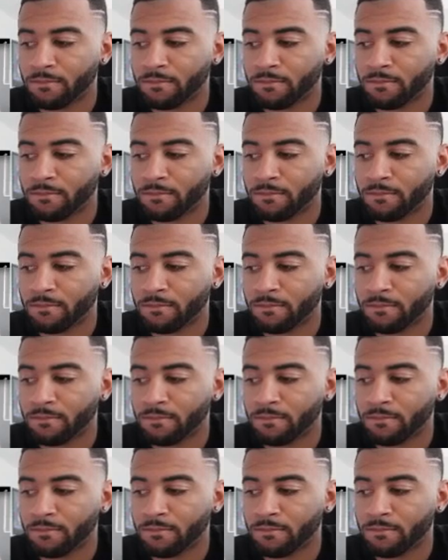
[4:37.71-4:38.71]

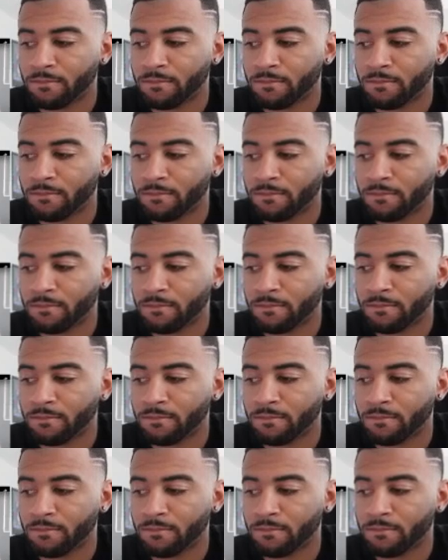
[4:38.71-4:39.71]

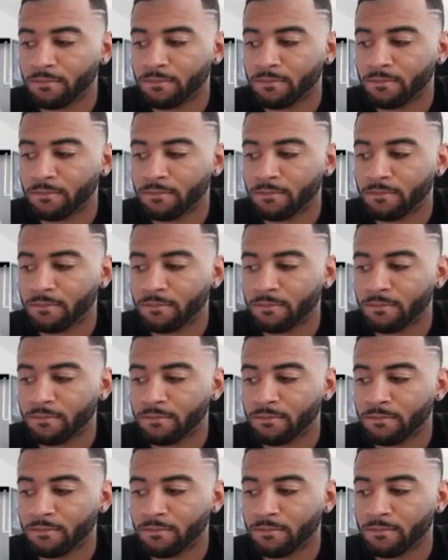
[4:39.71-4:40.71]

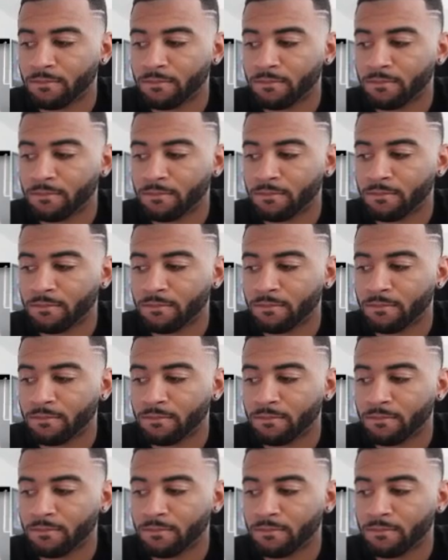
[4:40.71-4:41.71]

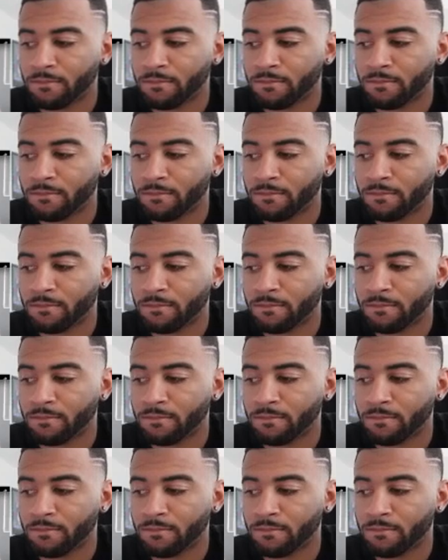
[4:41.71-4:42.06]
No words are spoken by the person on screen.